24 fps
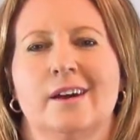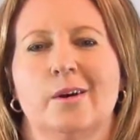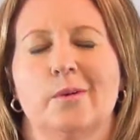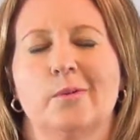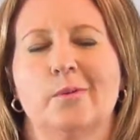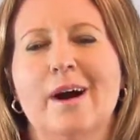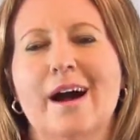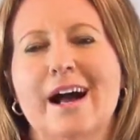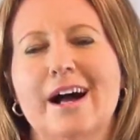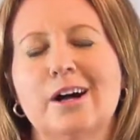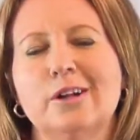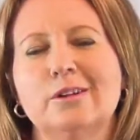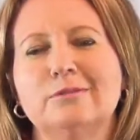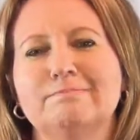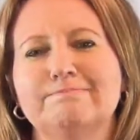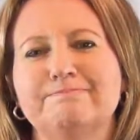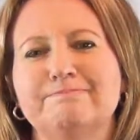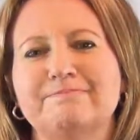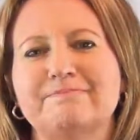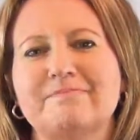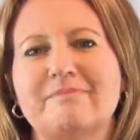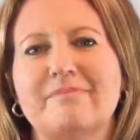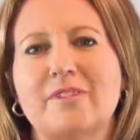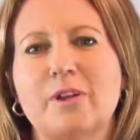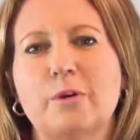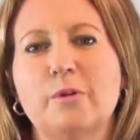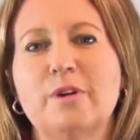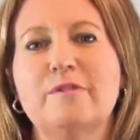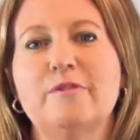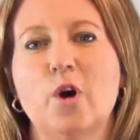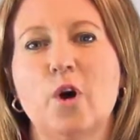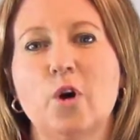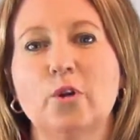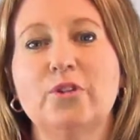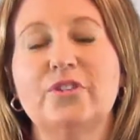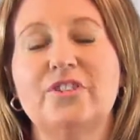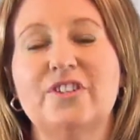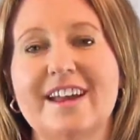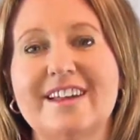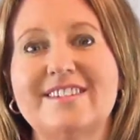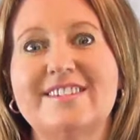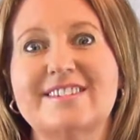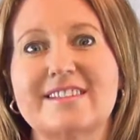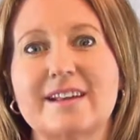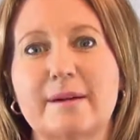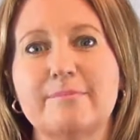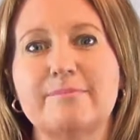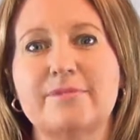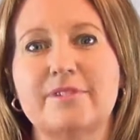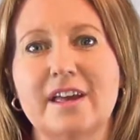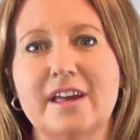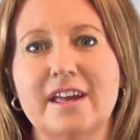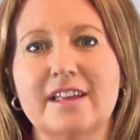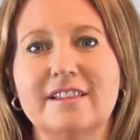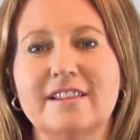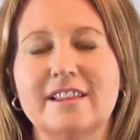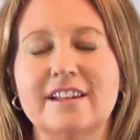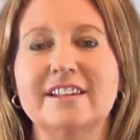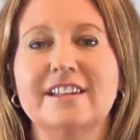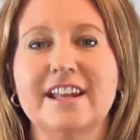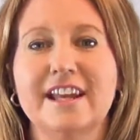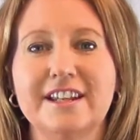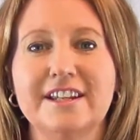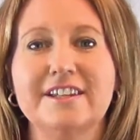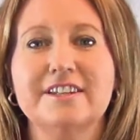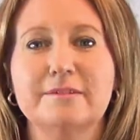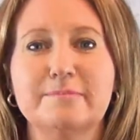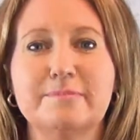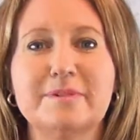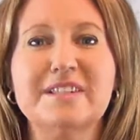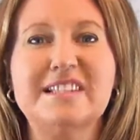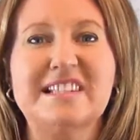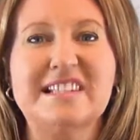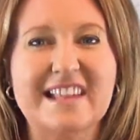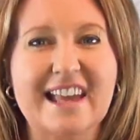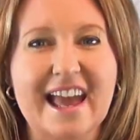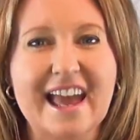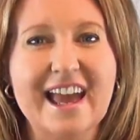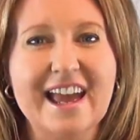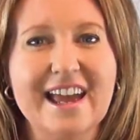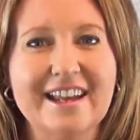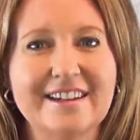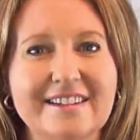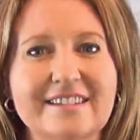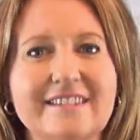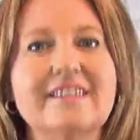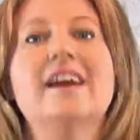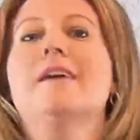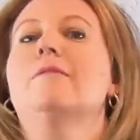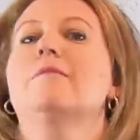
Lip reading: Well, we've all said something that needed to be said,